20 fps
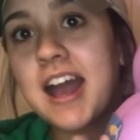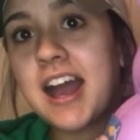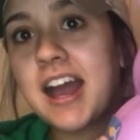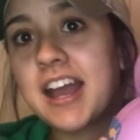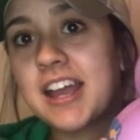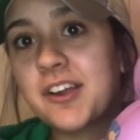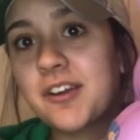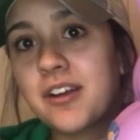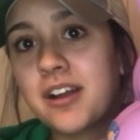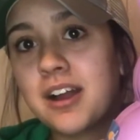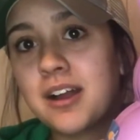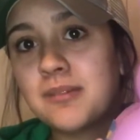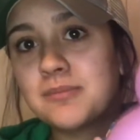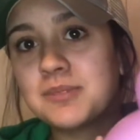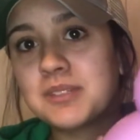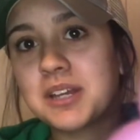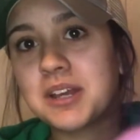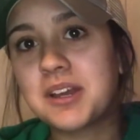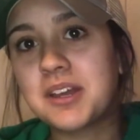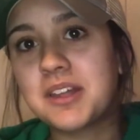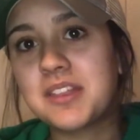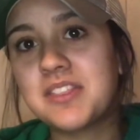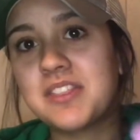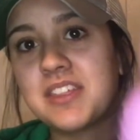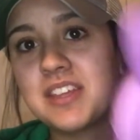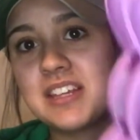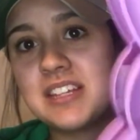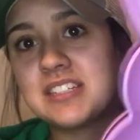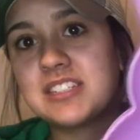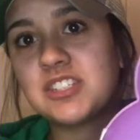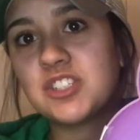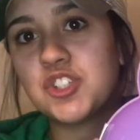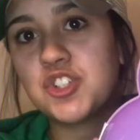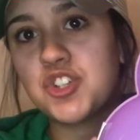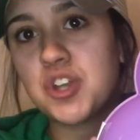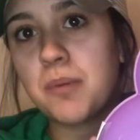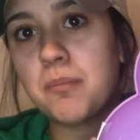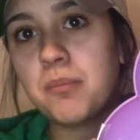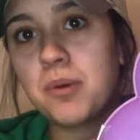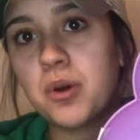I grabbed these
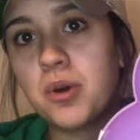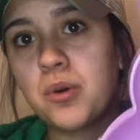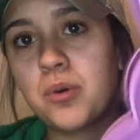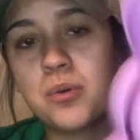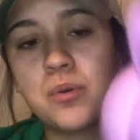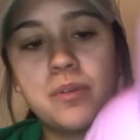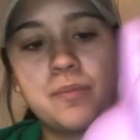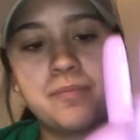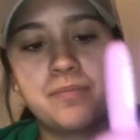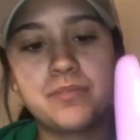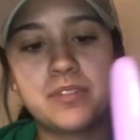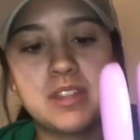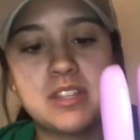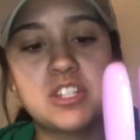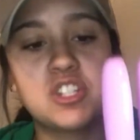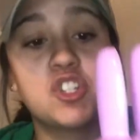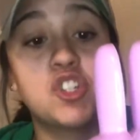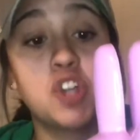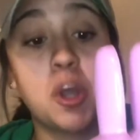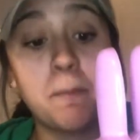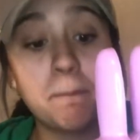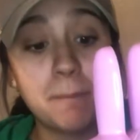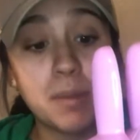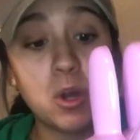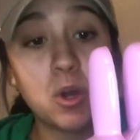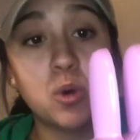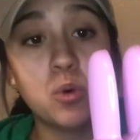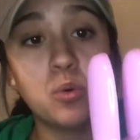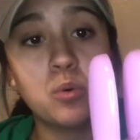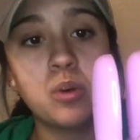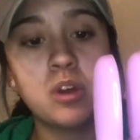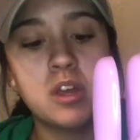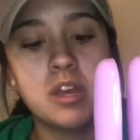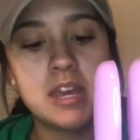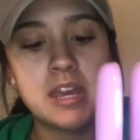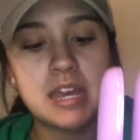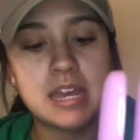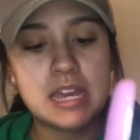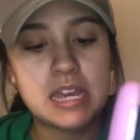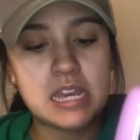jumbo this jumbo
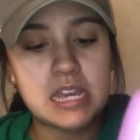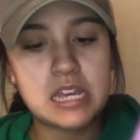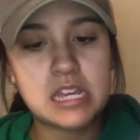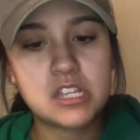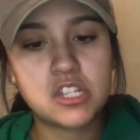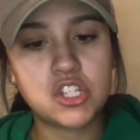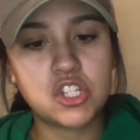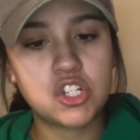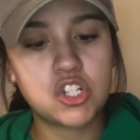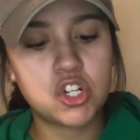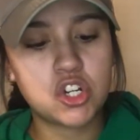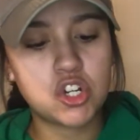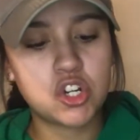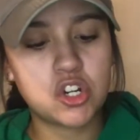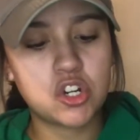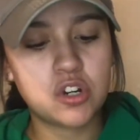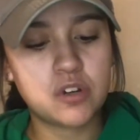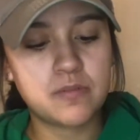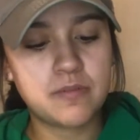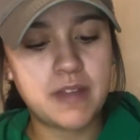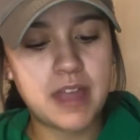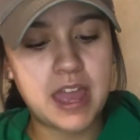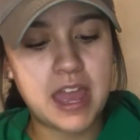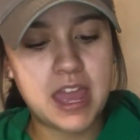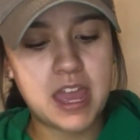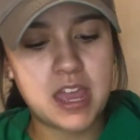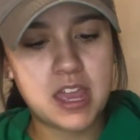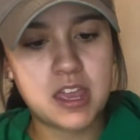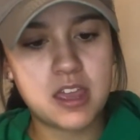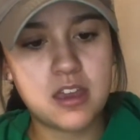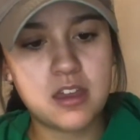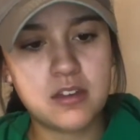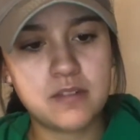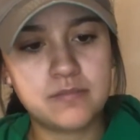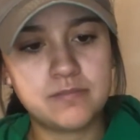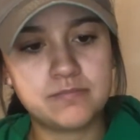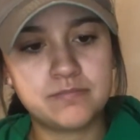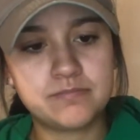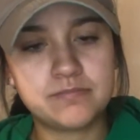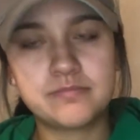Easter egg,
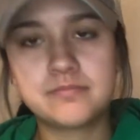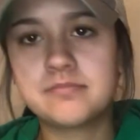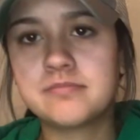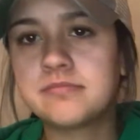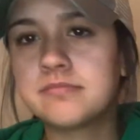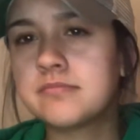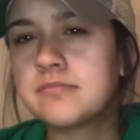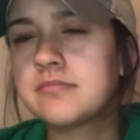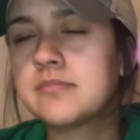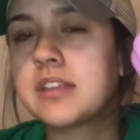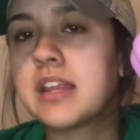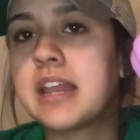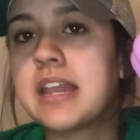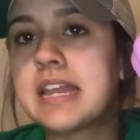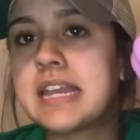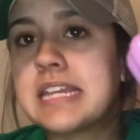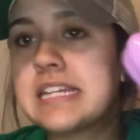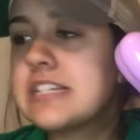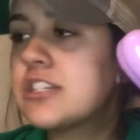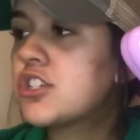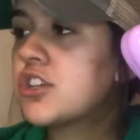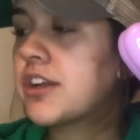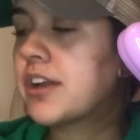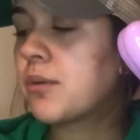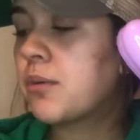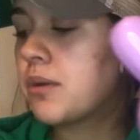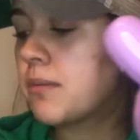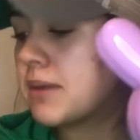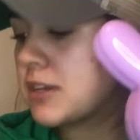Easter egg, what am I